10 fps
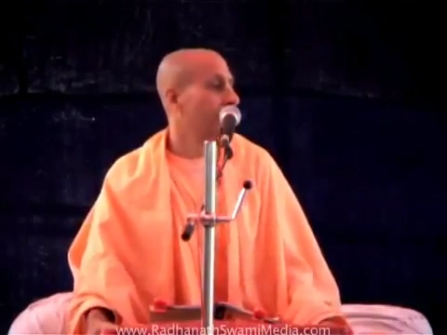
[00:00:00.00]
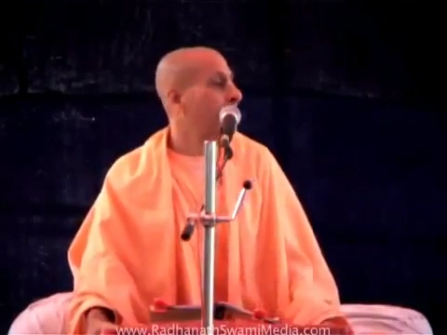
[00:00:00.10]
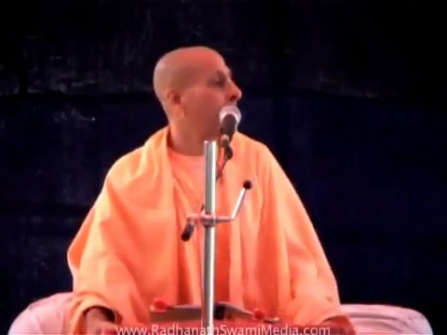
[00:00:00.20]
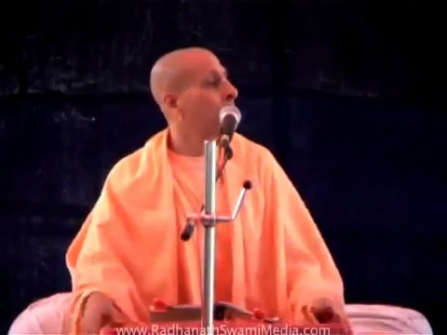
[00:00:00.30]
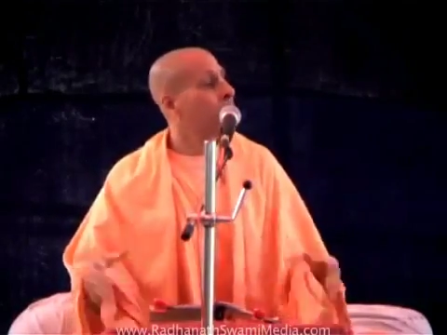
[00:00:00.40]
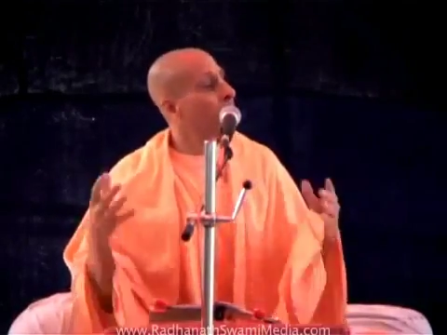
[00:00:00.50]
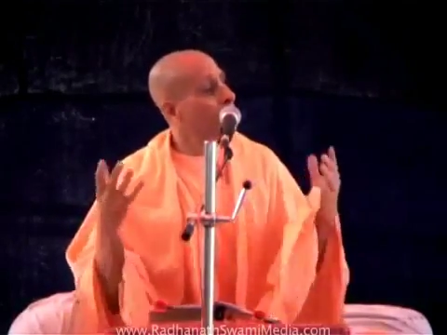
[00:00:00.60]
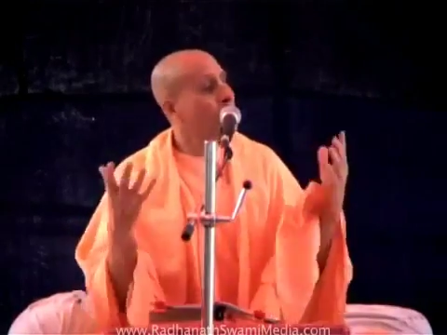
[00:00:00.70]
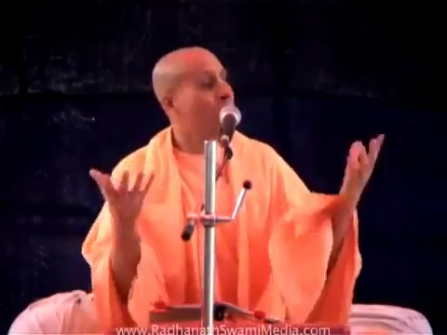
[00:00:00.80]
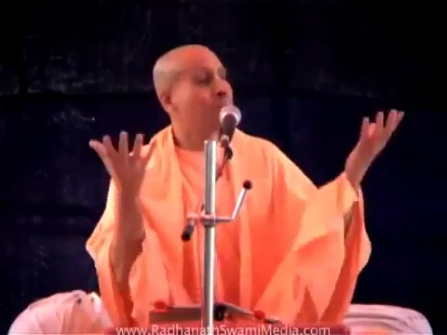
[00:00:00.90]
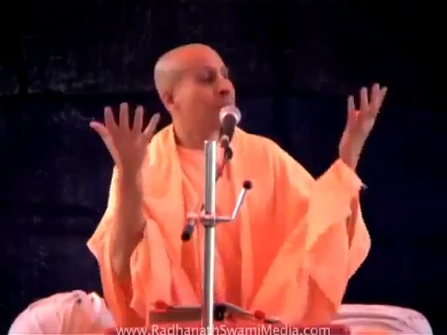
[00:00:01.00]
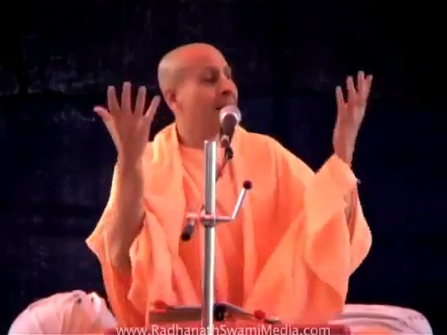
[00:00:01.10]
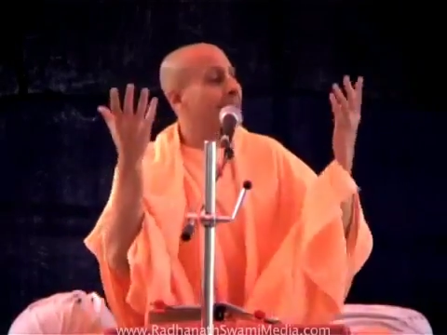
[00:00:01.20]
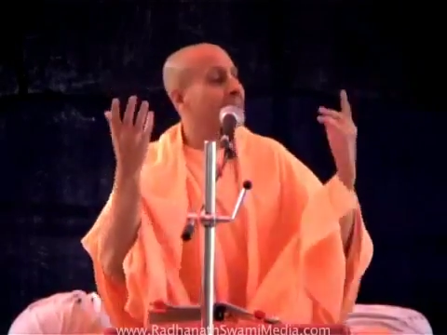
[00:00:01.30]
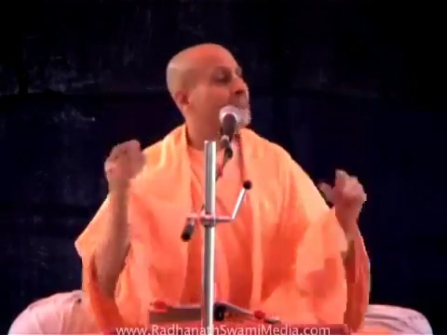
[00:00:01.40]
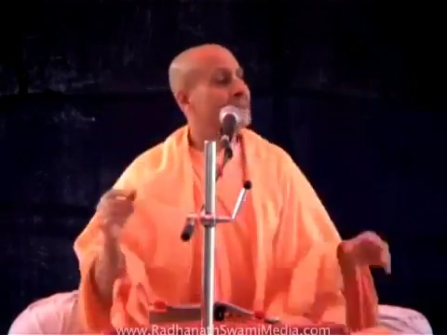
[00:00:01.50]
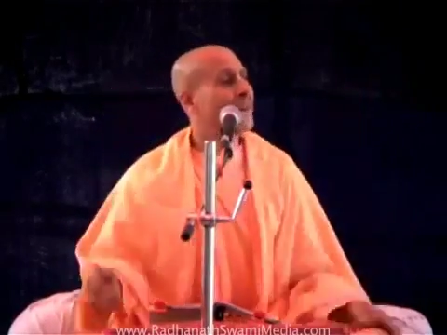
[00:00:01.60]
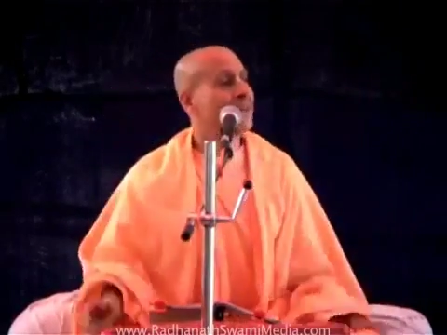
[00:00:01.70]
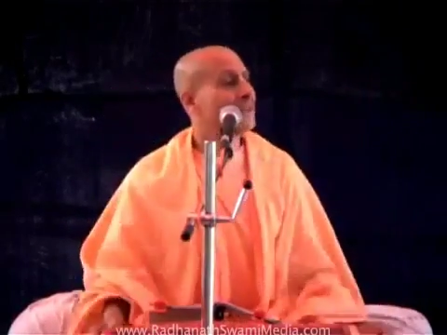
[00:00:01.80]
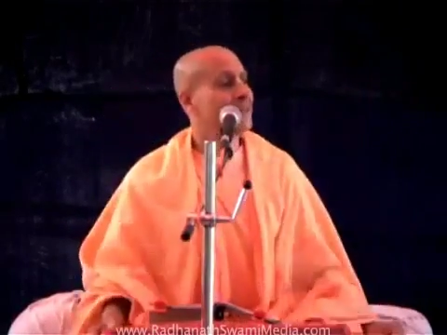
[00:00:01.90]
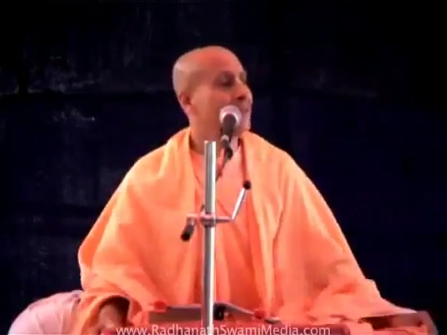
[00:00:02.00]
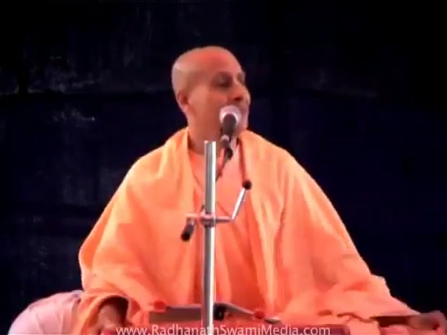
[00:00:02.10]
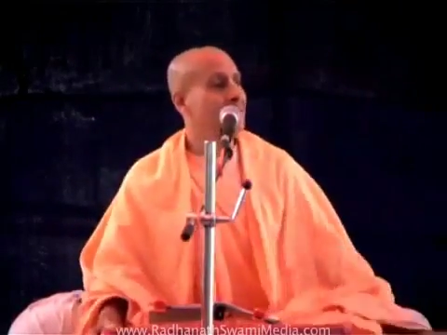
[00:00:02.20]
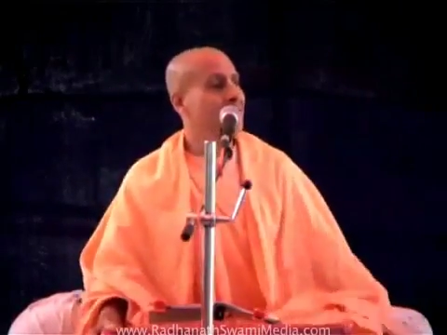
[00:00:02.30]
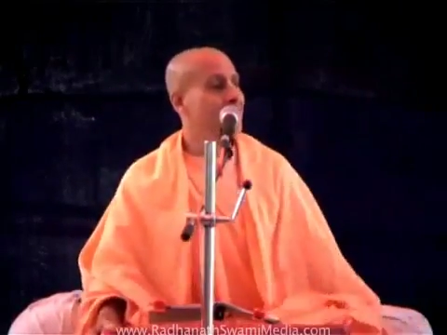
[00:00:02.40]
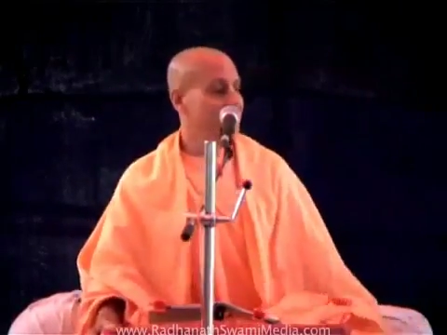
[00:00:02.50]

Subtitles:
They would perform Nam Sankirtan together.